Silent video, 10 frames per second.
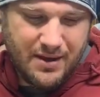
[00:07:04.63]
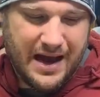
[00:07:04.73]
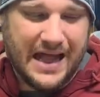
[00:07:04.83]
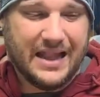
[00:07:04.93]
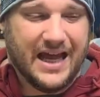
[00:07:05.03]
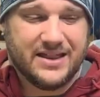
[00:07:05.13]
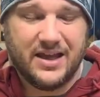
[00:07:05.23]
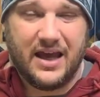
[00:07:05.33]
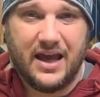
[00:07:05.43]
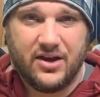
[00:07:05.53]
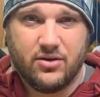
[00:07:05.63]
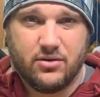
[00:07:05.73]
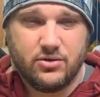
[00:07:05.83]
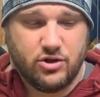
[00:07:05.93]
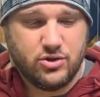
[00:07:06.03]
I like the
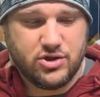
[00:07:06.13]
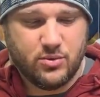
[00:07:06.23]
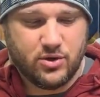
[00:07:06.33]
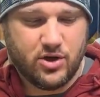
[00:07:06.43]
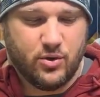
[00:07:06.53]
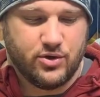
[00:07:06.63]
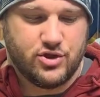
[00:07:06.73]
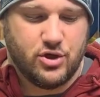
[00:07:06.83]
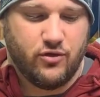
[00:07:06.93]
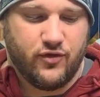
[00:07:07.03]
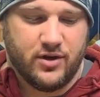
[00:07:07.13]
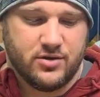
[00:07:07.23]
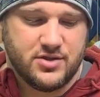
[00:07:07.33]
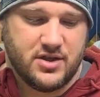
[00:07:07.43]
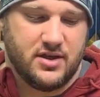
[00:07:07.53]
handle. Usually we're going 2
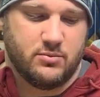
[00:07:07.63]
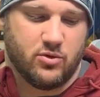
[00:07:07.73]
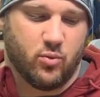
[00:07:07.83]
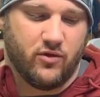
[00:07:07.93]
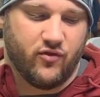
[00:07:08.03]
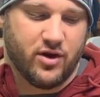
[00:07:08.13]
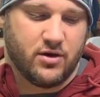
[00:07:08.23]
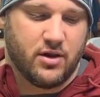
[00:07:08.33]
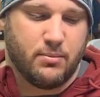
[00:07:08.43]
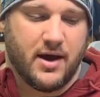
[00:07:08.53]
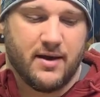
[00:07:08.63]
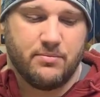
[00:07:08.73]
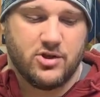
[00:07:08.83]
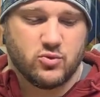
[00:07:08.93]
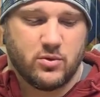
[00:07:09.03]
fingers in with 1 finger on the
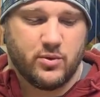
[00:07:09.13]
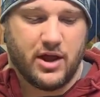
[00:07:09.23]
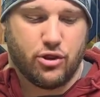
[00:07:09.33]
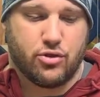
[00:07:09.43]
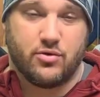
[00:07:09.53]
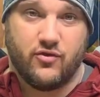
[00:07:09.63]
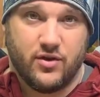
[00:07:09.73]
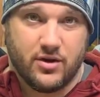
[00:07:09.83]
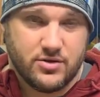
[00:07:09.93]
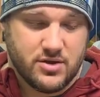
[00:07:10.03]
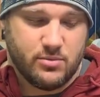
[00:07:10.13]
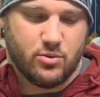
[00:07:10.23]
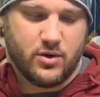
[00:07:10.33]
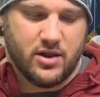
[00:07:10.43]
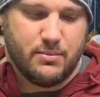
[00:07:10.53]
bottom. This one we got 3 fingers in with
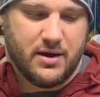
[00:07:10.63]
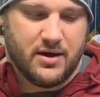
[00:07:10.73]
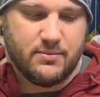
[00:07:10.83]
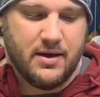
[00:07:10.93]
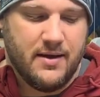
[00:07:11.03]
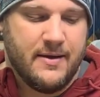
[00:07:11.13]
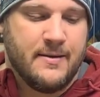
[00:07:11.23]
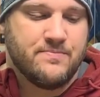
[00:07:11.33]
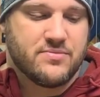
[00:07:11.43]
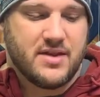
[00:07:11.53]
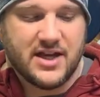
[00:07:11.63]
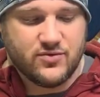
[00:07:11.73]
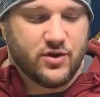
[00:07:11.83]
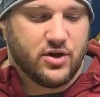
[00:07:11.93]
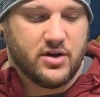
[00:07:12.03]
1 on the bottom. That's
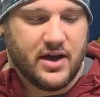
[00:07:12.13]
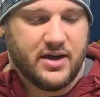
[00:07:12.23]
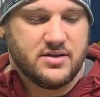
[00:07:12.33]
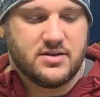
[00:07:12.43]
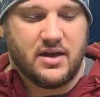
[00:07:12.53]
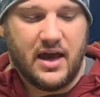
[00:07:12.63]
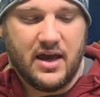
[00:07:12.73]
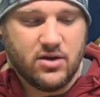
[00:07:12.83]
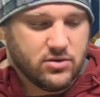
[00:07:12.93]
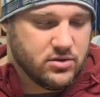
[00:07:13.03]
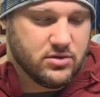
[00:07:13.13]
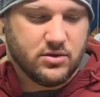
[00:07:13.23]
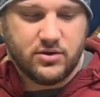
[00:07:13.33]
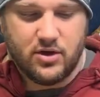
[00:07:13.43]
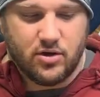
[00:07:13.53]
very nice. The
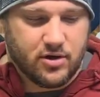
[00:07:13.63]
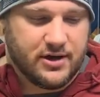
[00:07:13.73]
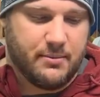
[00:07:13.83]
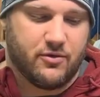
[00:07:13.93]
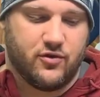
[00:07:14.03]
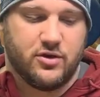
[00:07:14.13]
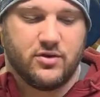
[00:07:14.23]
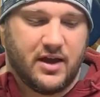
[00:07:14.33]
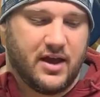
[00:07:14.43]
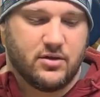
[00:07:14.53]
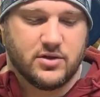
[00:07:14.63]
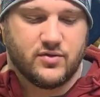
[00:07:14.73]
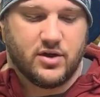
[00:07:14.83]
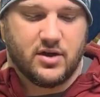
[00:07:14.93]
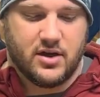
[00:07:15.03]
angle, the ergonomic feel of the handle is
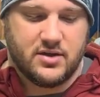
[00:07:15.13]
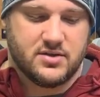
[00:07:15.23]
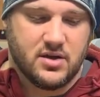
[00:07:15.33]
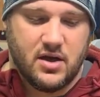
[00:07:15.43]
very nice.